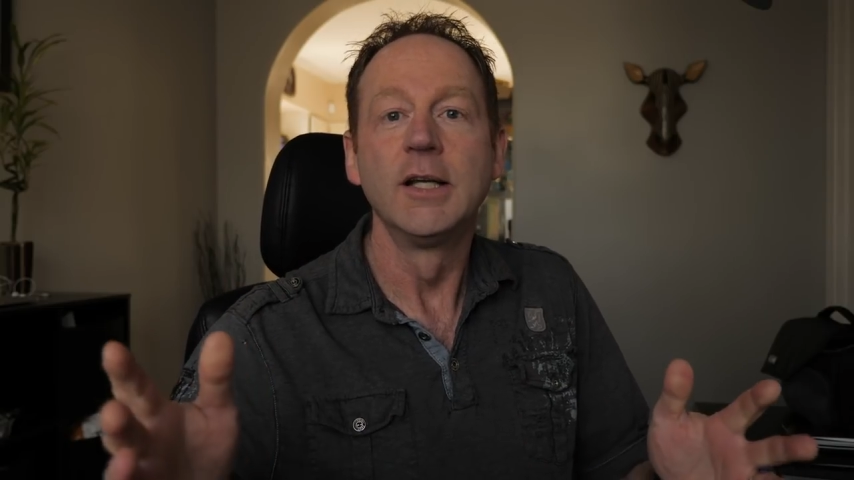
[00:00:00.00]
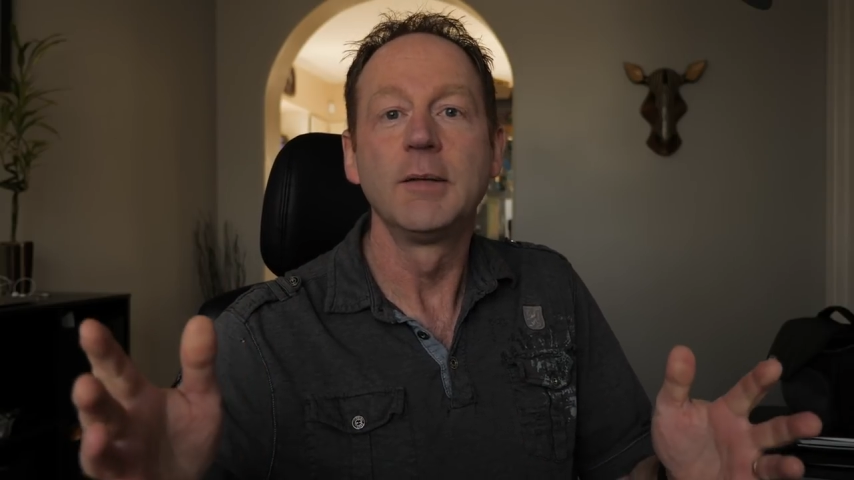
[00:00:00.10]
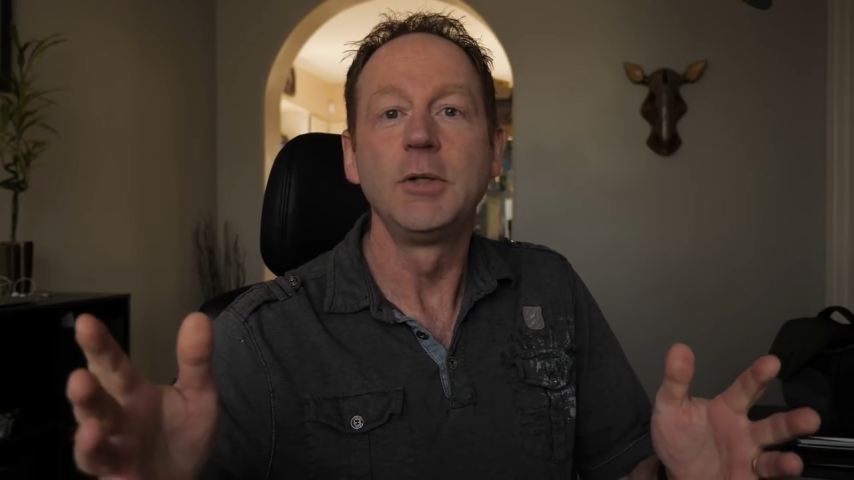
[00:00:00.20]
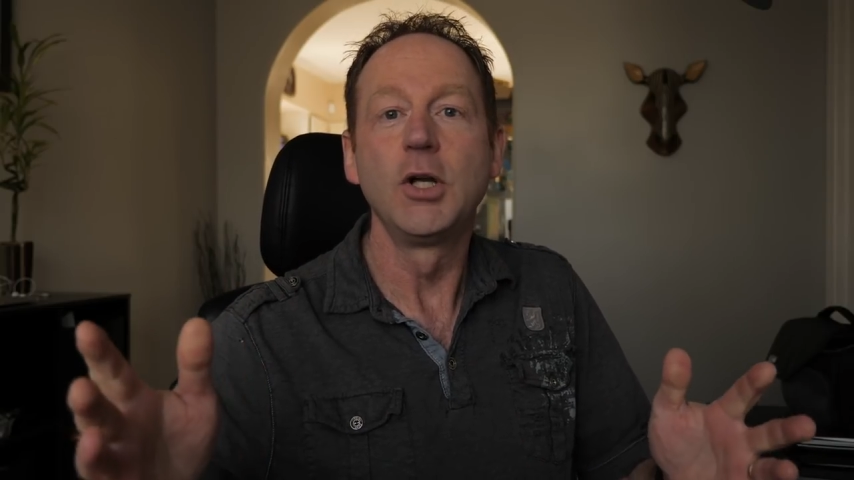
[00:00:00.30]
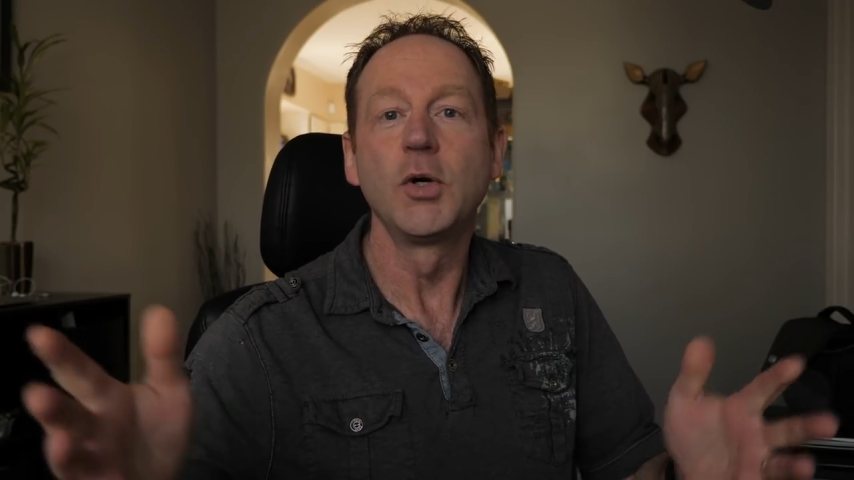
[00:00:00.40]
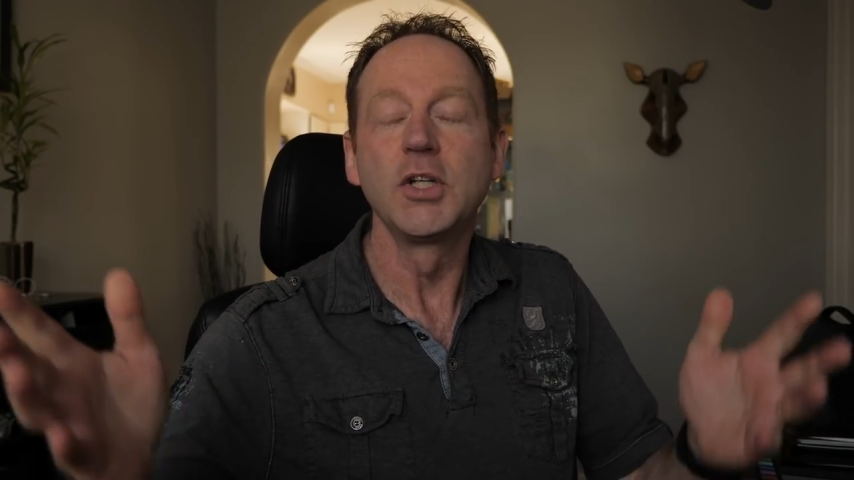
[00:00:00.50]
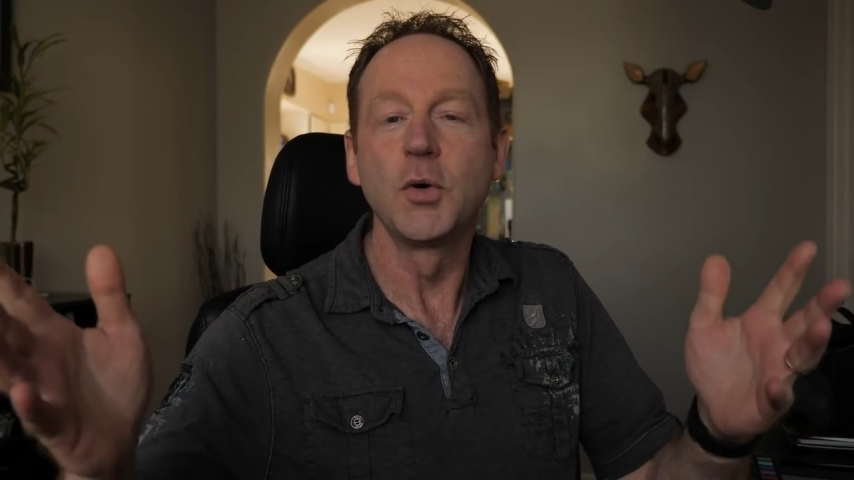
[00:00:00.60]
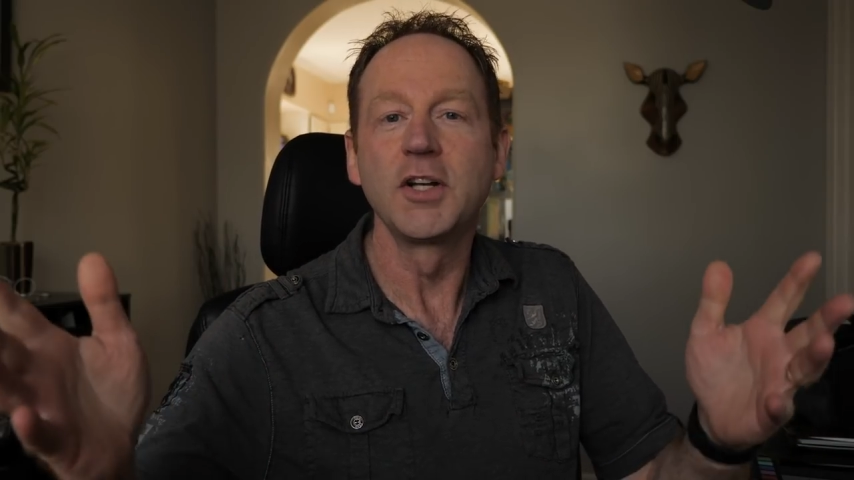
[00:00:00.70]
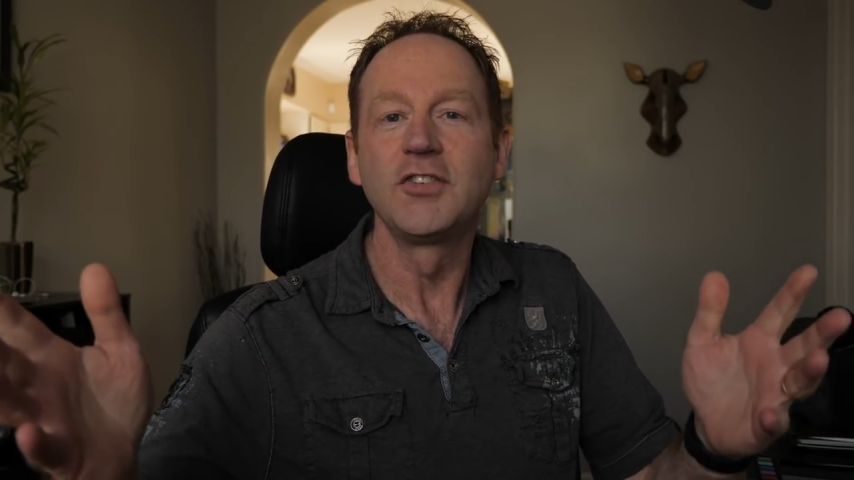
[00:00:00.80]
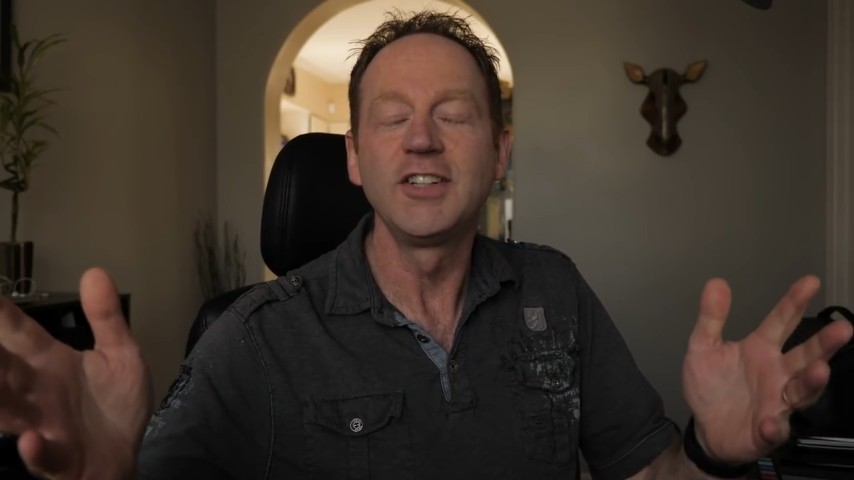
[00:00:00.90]
Let me know what you
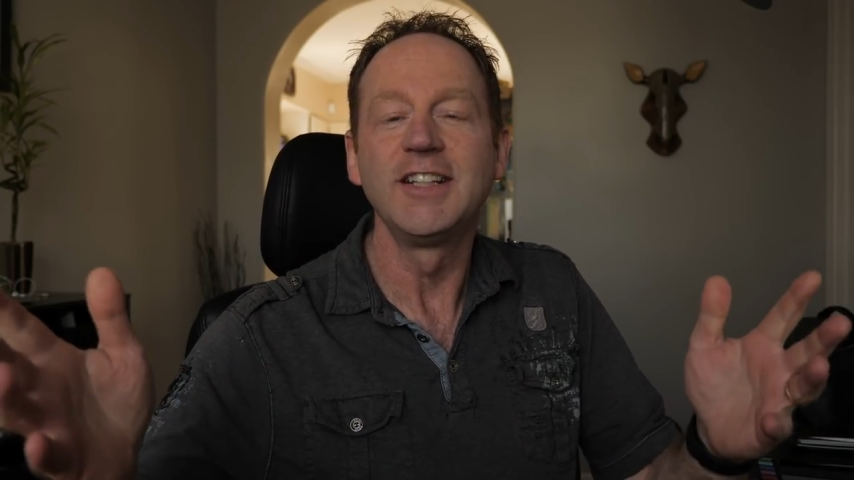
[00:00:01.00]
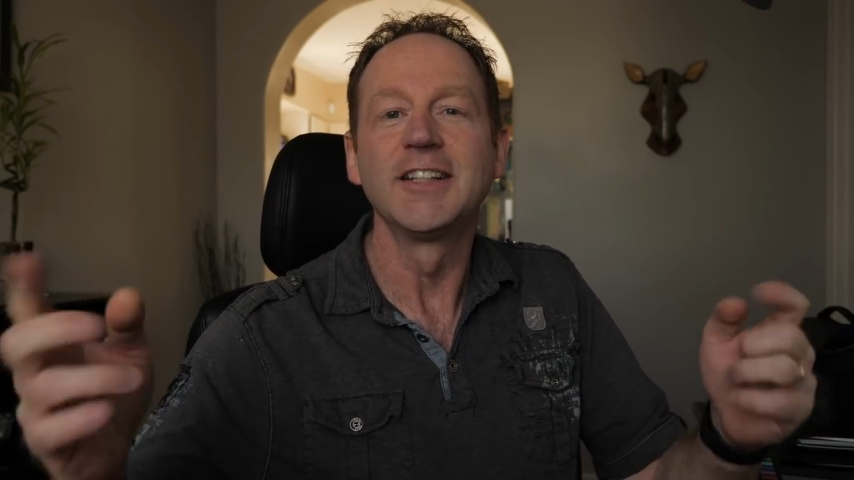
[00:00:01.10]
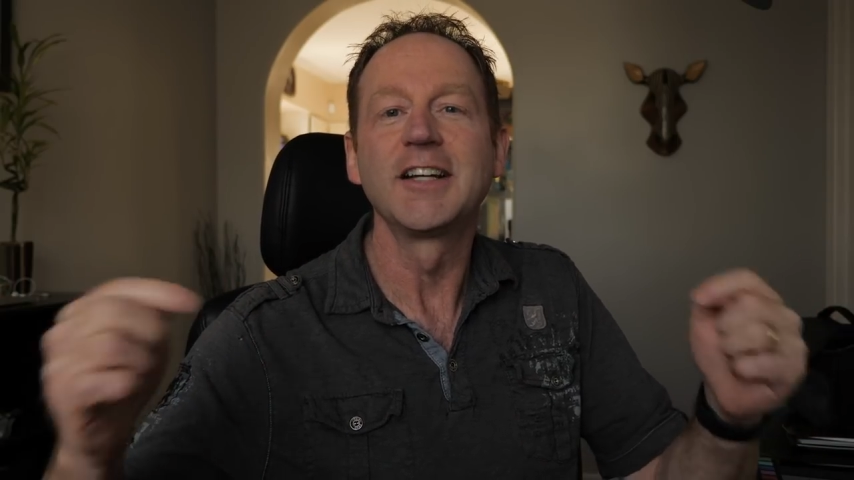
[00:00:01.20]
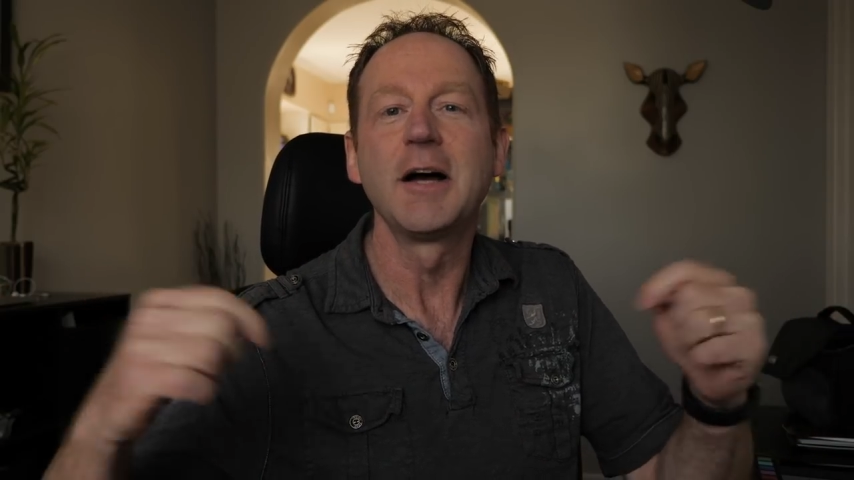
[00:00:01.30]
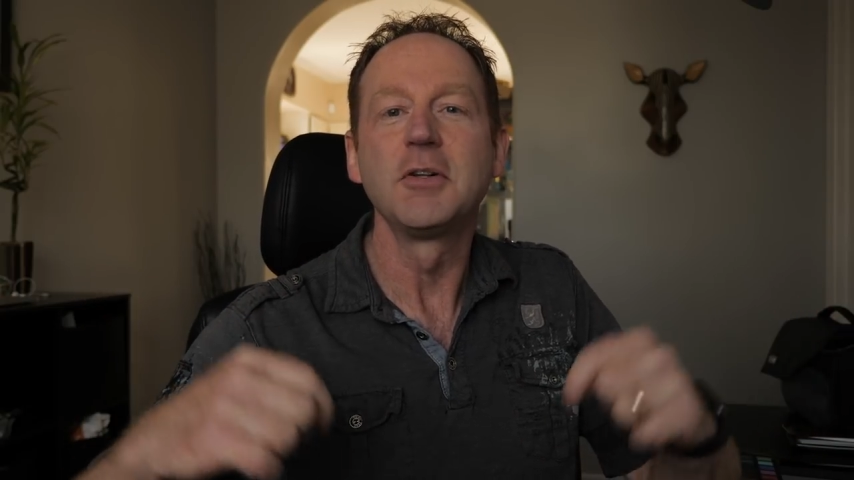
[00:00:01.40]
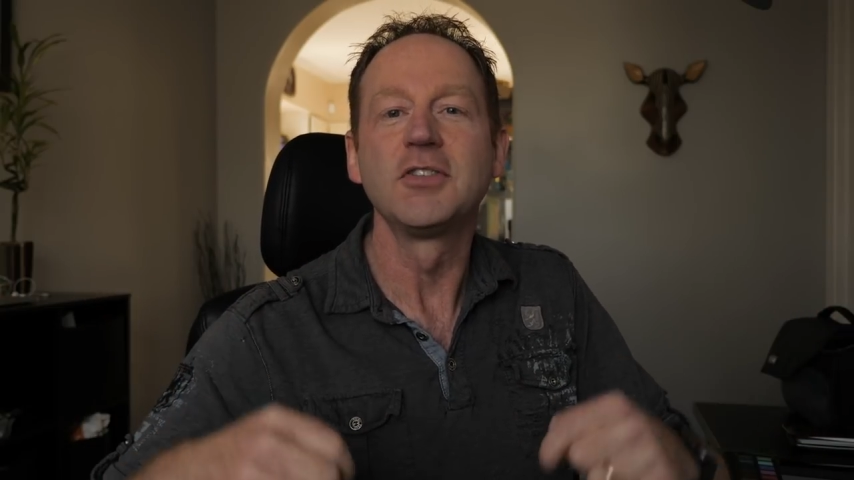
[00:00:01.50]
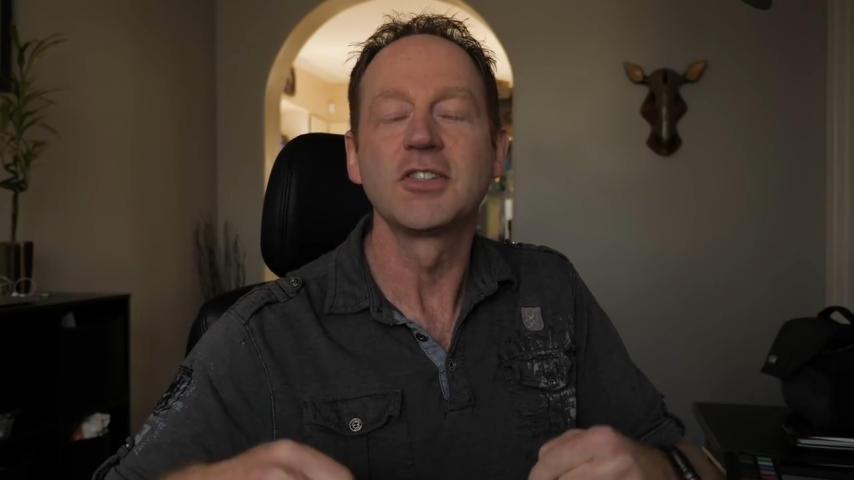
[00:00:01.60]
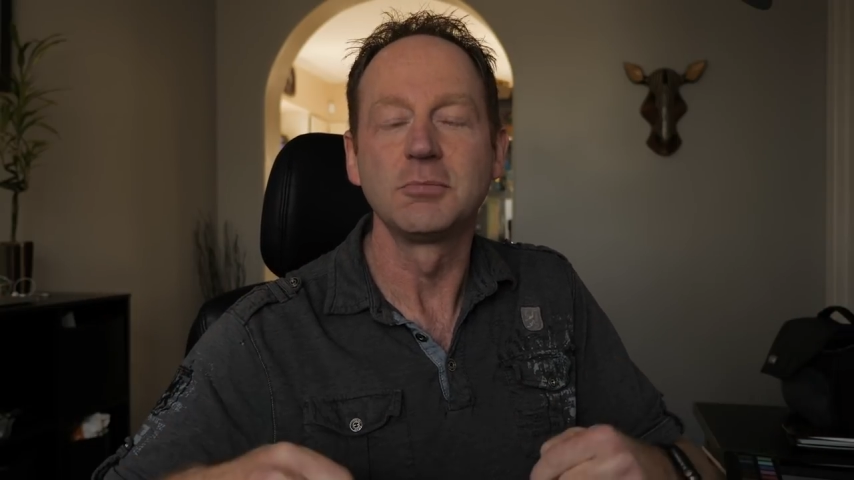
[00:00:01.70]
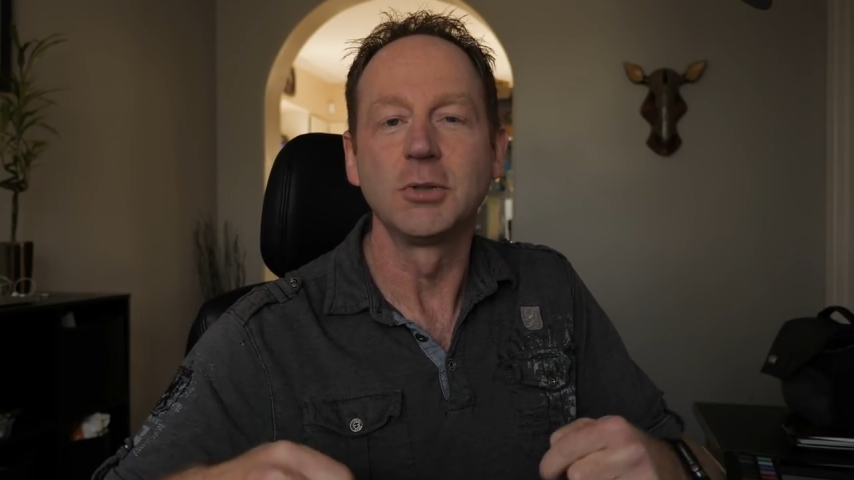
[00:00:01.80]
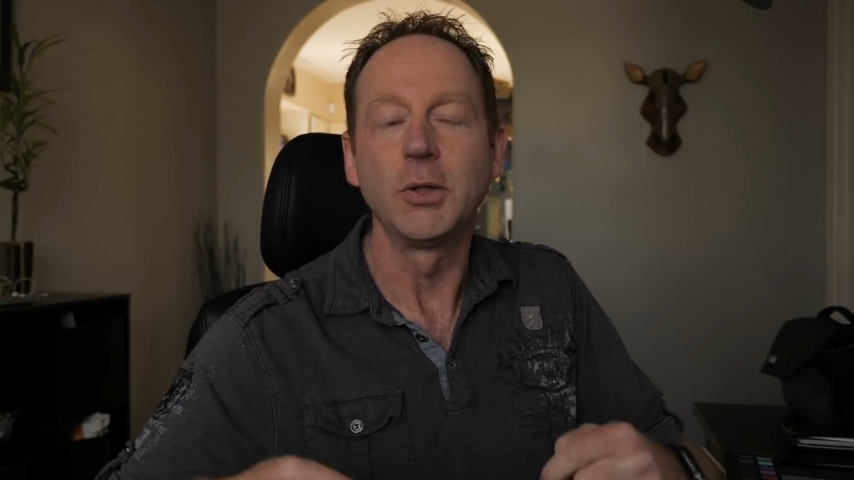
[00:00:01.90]
want to see in the comment
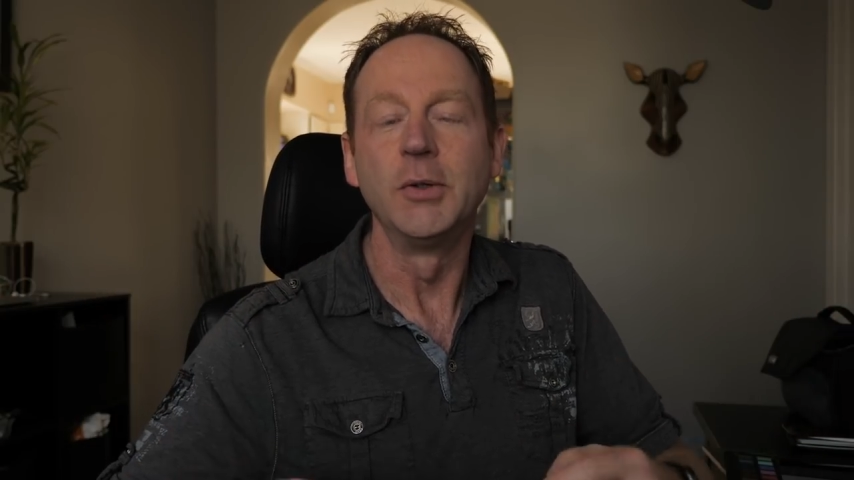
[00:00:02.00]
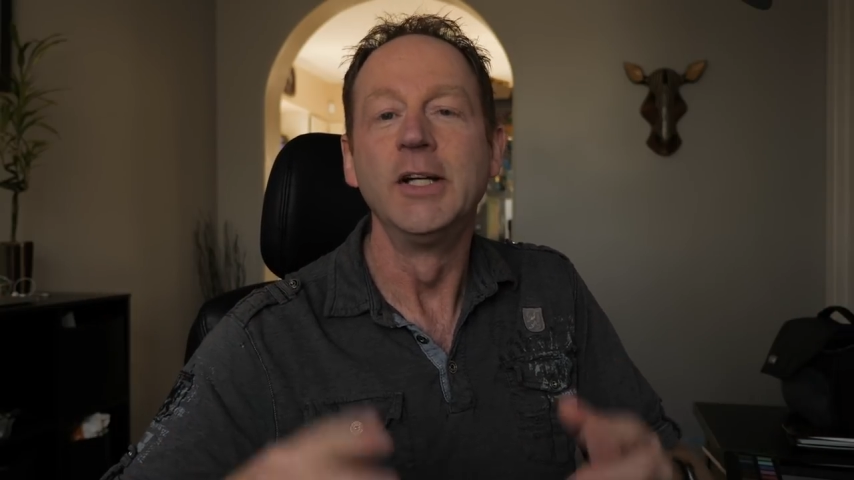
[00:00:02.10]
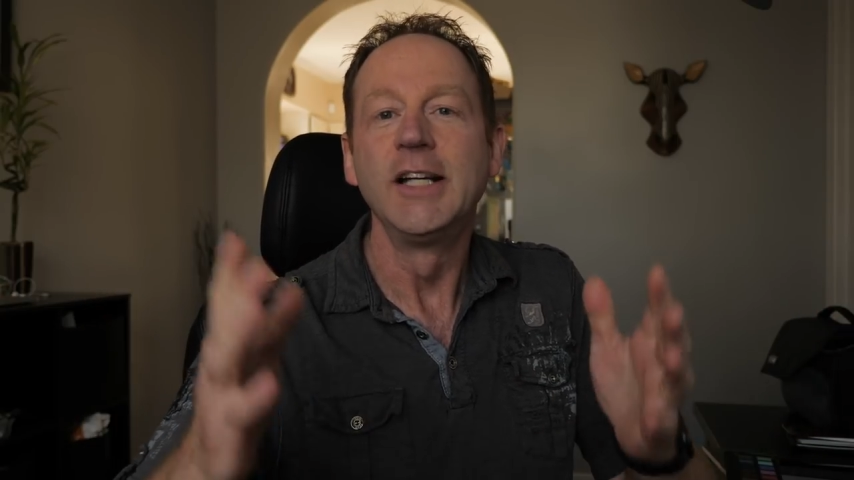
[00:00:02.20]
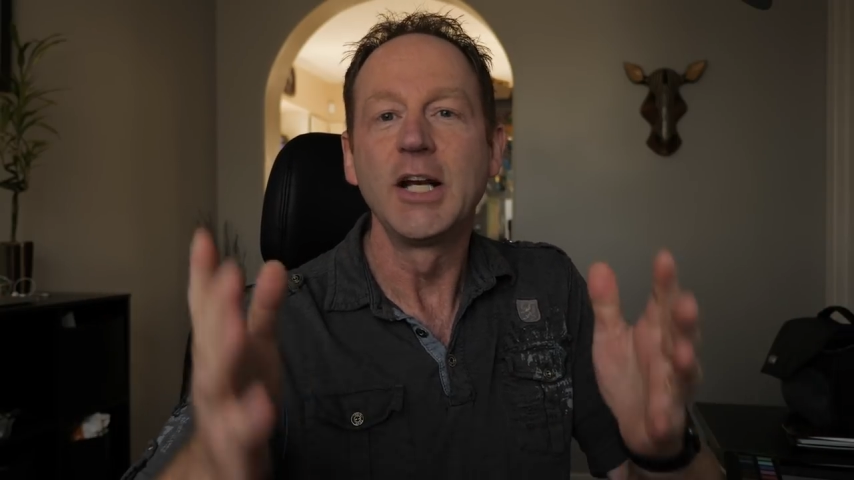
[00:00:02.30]
section below.